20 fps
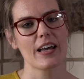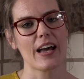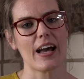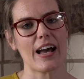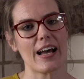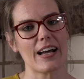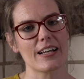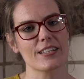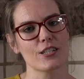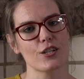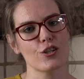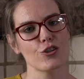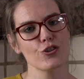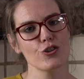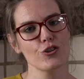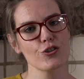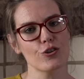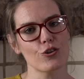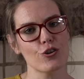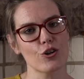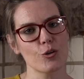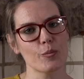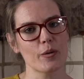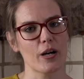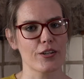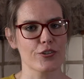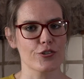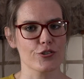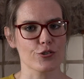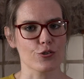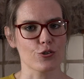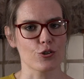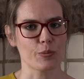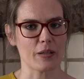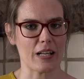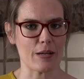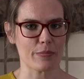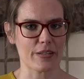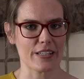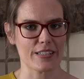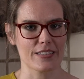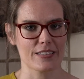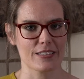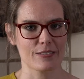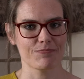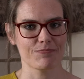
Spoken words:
at newnorm_plantbased.